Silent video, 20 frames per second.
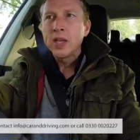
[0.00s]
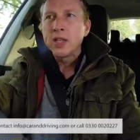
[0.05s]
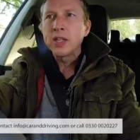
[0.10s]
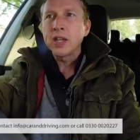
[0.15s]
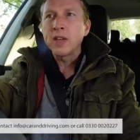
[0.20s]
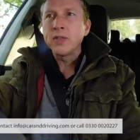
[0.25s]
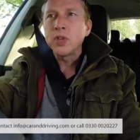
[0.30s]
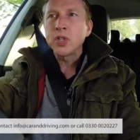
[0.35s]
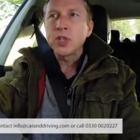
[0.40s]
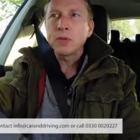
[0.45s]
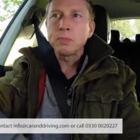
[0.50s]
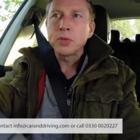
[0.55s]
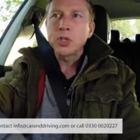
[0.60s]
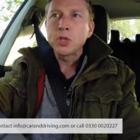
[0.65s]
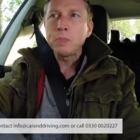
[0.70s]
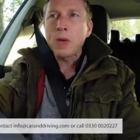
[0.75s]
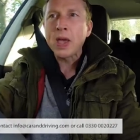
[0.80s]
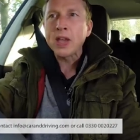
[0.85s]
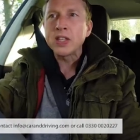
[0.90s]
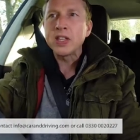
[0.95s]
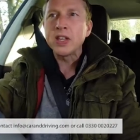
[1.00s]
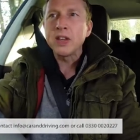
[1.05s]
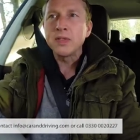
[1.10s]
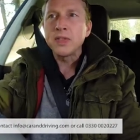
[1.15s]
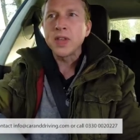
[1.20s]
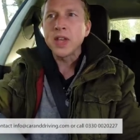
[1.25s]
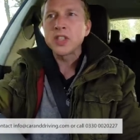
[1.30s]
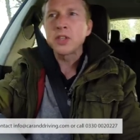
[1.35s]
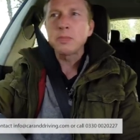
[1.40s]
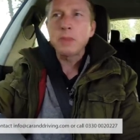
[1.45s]
To give you some perspective,
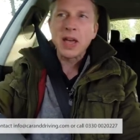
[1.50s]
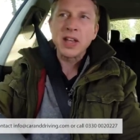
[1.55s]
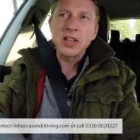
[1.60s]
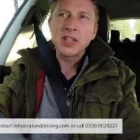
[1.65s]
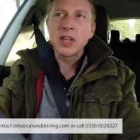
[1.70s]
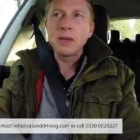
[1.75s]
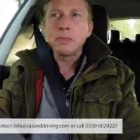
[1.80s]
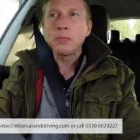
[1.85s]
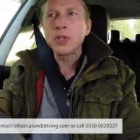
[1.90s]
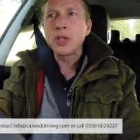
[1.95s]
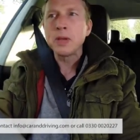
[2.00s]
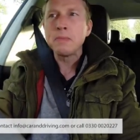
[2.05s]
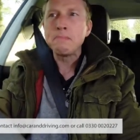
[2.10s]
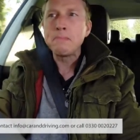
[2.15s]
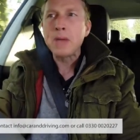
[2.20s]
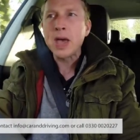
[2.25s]
that's about 10%